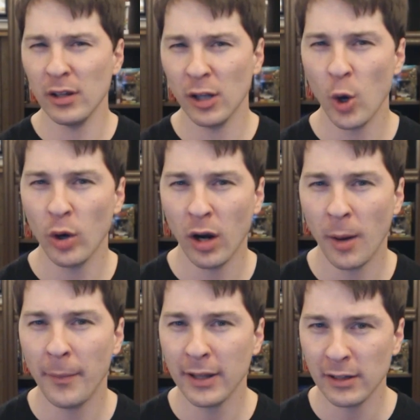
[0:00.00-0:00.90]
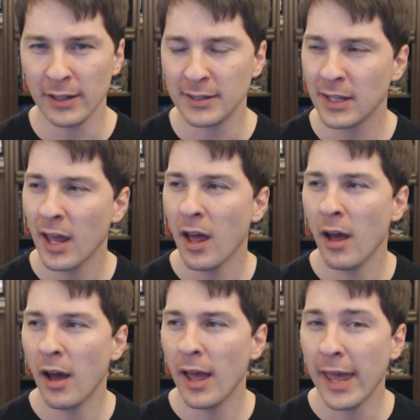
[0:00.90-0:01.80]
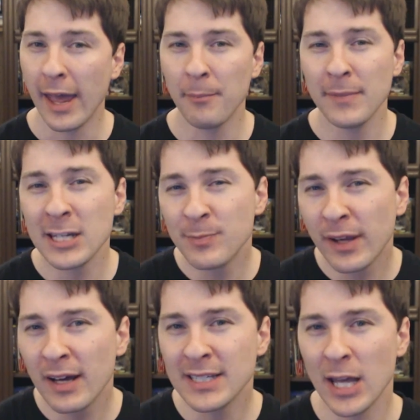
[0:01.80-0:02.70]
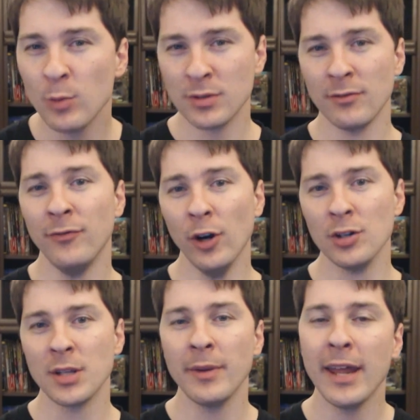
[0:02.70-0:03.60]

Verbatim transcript: bit lower on my list is because it was the first.